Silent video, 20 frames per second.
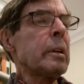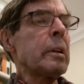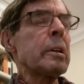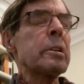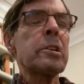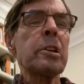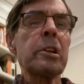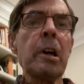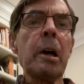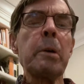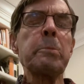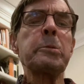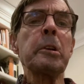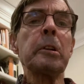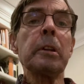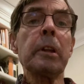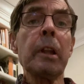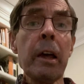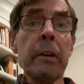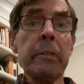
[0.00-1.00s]
to come to
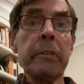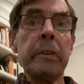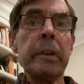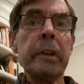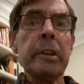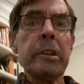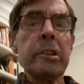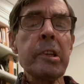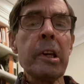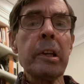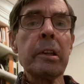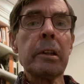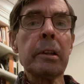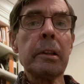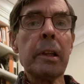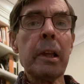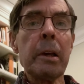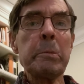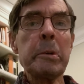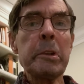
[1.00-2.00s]
love St.
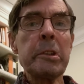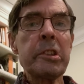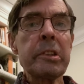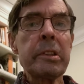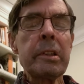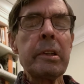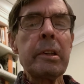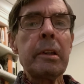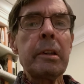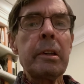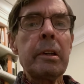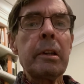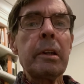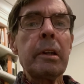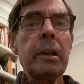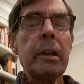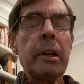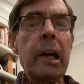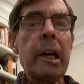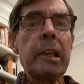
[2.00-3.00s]
Columba's
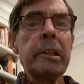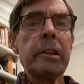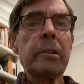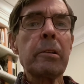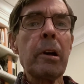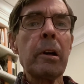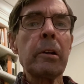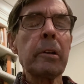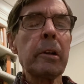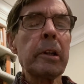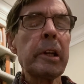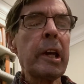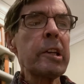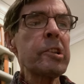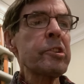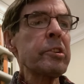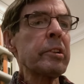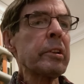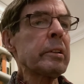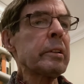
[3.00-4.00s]
and the
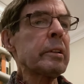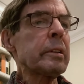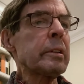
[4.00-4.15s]
congregation,